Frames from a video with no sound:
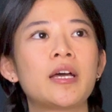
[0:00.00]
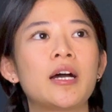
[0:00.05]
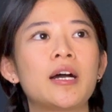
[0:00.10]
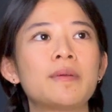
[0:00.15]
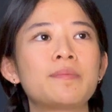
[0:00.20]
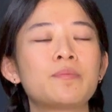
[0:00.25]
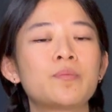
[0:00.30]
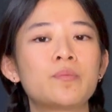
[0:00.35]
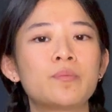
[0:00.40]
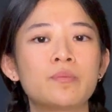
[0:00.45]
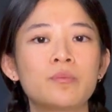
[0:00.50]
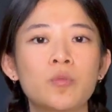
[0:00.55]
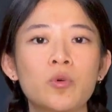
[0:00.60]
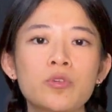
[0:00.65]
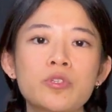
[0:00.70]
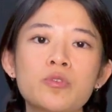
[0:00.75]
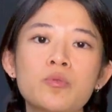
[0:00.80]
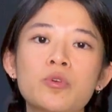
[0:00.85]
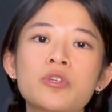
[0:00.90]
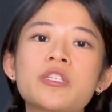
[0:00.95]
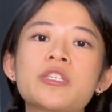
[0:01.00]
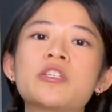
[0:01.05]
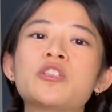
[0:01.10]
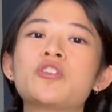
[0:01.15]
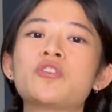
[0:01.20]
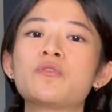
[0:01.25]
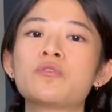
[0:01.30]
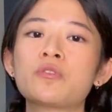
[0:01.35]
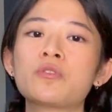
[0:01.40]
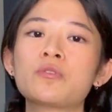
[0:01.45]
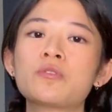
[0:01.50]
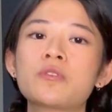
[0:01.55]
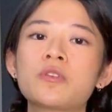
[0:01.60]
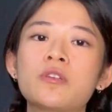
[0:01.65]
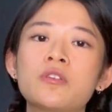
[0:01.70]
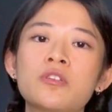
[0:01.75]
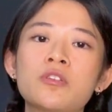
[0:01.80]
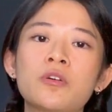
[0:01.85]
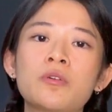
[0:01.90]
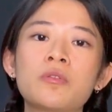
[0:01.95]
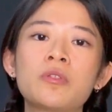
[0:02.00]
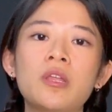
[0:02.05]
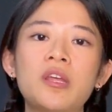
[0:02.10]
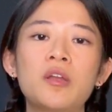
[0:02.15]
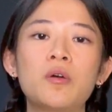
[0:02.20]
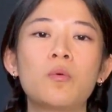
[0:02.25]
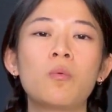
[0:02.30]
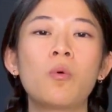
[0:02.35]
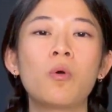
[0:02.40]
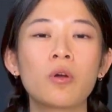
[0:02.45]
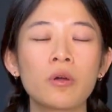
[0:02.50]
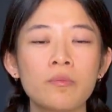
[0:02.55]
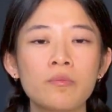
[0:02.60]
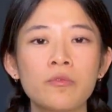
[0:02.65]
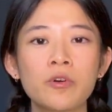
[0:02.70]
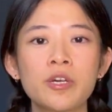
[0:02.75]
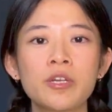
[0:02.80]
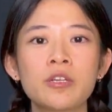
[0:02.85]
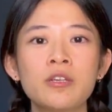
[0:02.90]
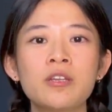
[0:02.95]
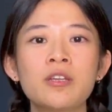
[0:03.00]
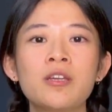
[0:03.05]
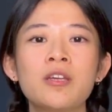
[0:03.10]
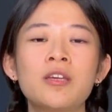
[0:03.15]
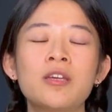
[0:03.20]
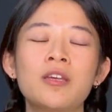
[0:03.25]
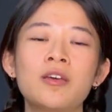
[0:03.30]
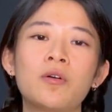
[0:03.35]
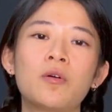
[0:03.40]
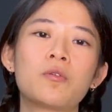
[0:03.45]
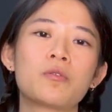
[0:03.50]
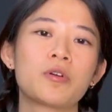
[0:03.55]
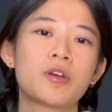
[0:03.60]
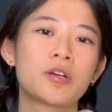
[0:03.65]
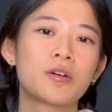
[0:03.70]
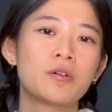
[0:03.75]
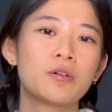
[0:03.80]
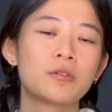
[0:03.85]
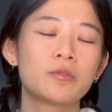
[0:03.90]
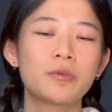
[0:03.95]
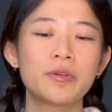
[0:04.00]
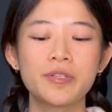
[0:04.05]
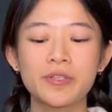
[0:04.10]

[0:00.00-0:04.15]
I'm more towards a neutral skin tone than a warm one or a cold one.